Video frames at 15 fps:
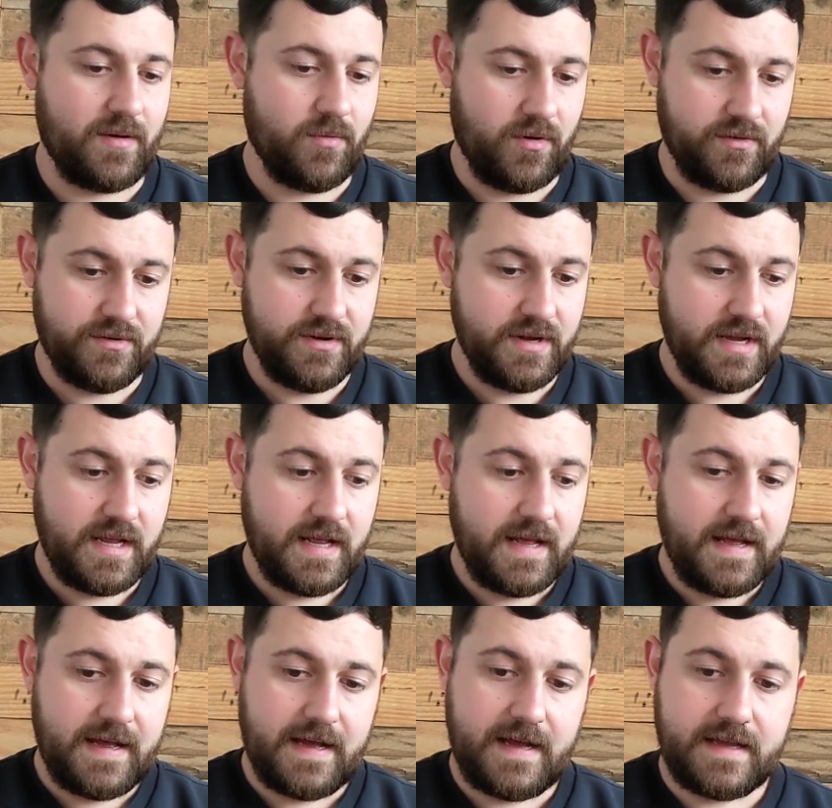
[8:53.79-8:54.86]
one.
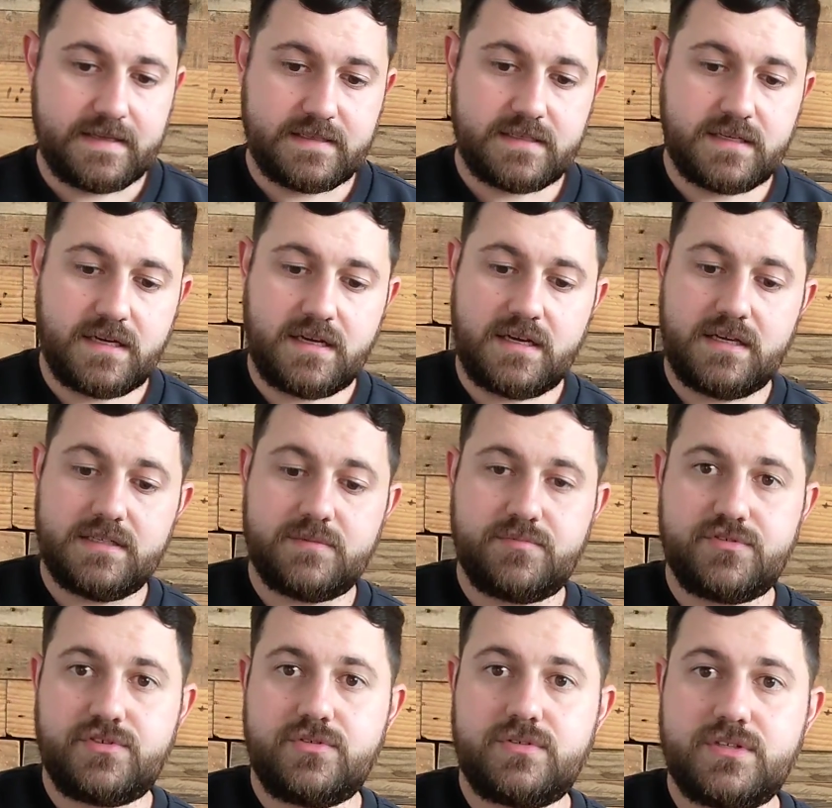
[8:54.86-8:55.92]
And it's
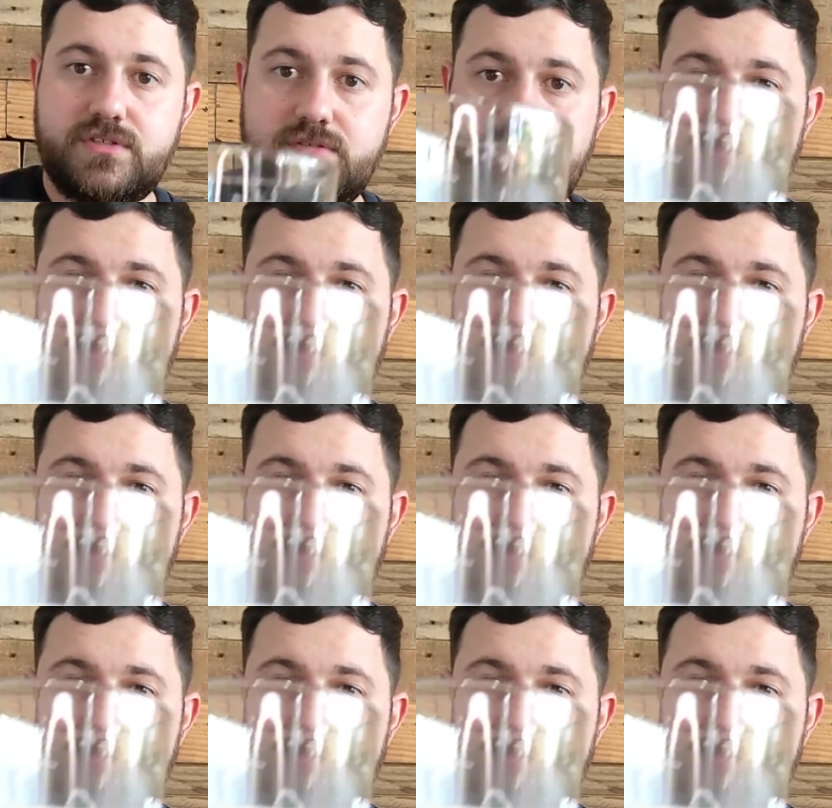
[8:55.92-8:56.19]
producing some